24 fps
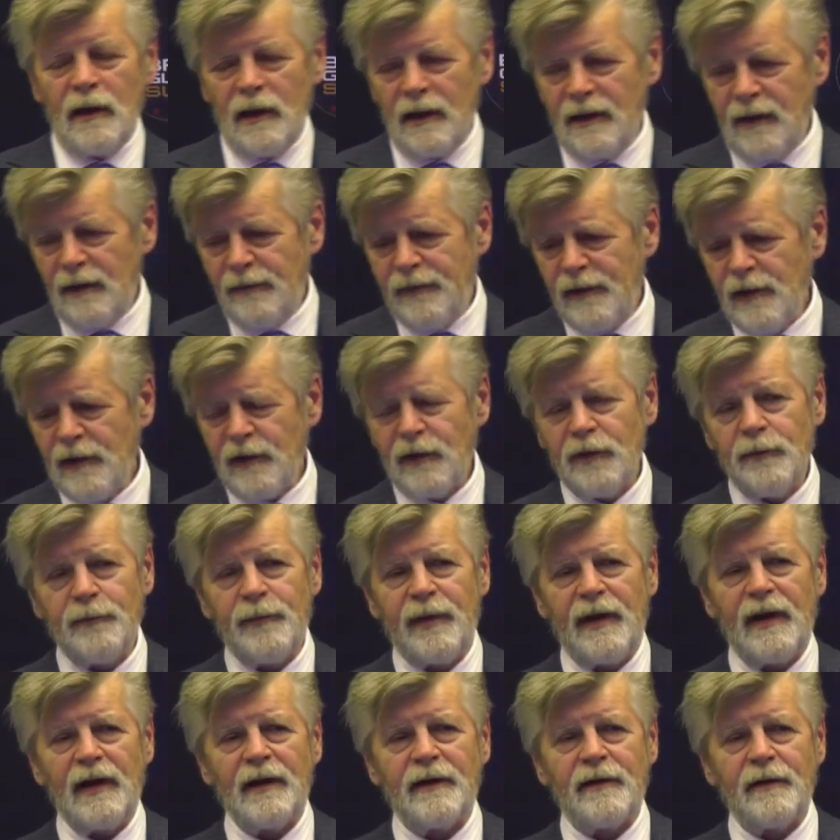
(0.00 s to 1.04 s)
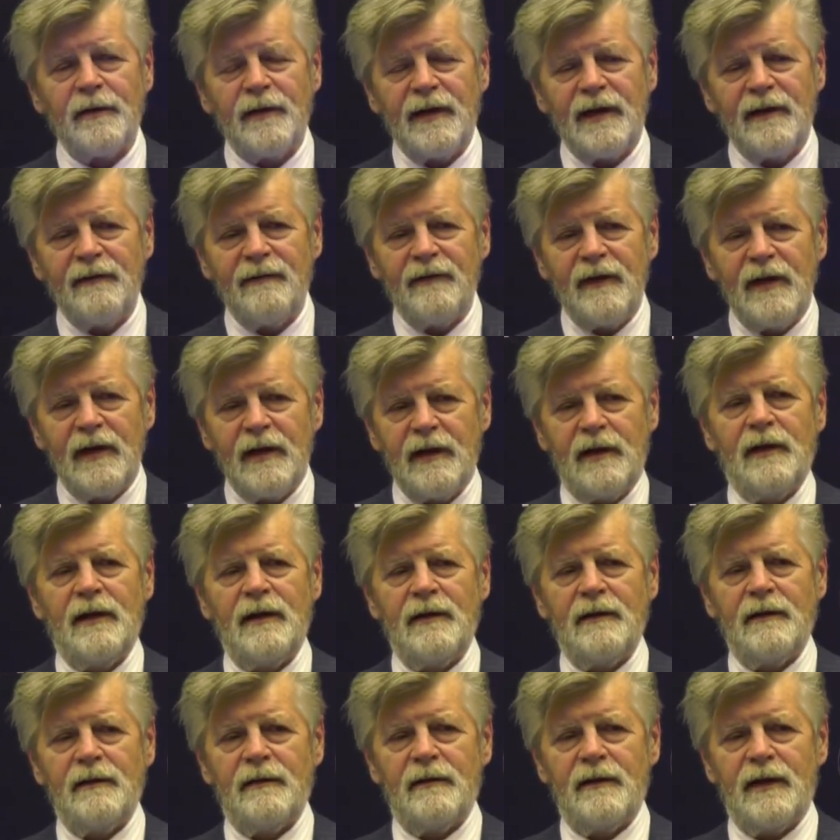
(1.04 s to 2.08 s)
And if you compare to
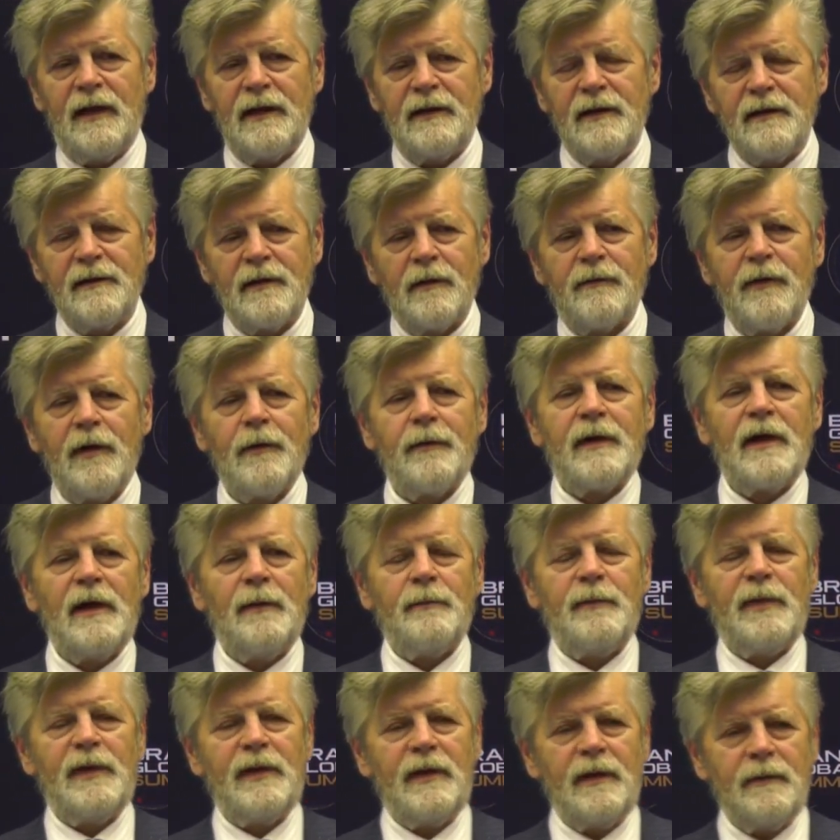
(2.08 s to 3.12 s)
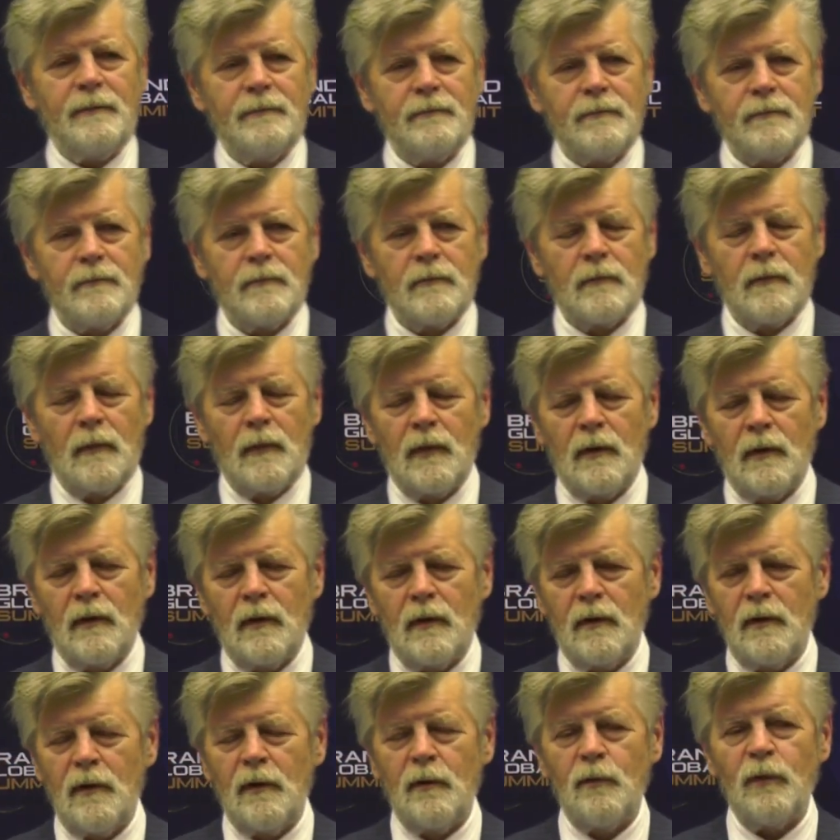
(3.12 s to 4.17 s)
Nvidia, that is a growth company
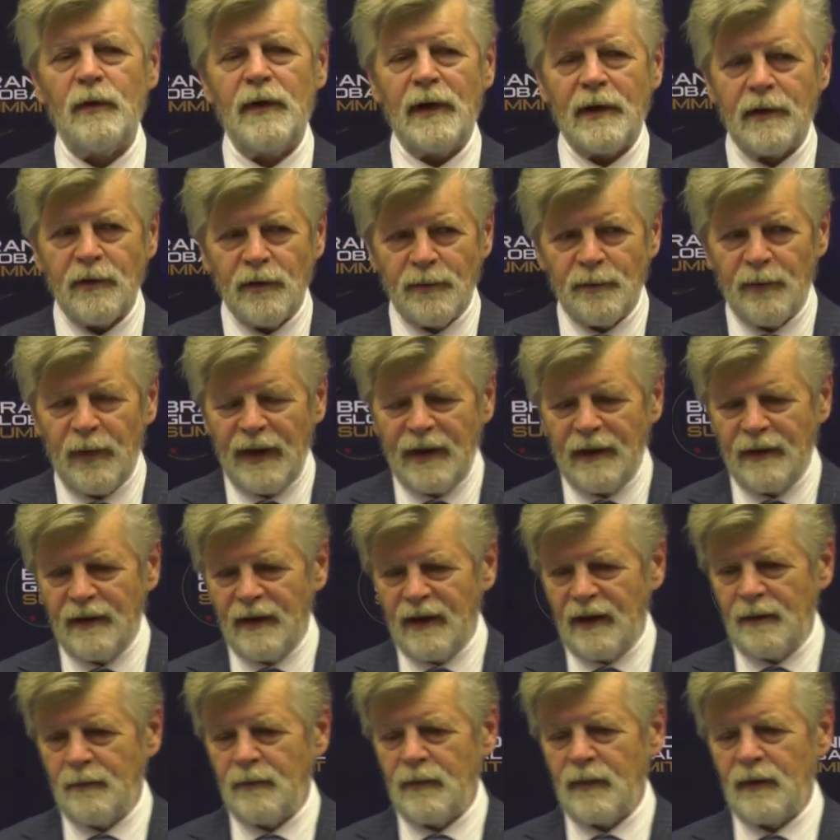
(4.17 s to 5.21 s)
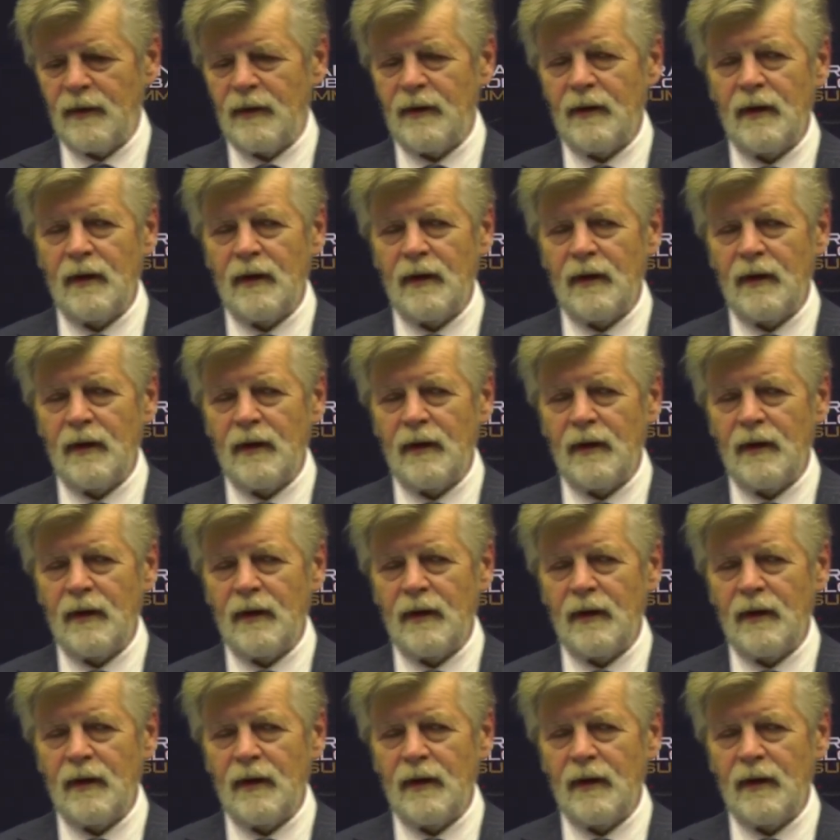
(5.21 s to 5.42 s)
with a good brand name.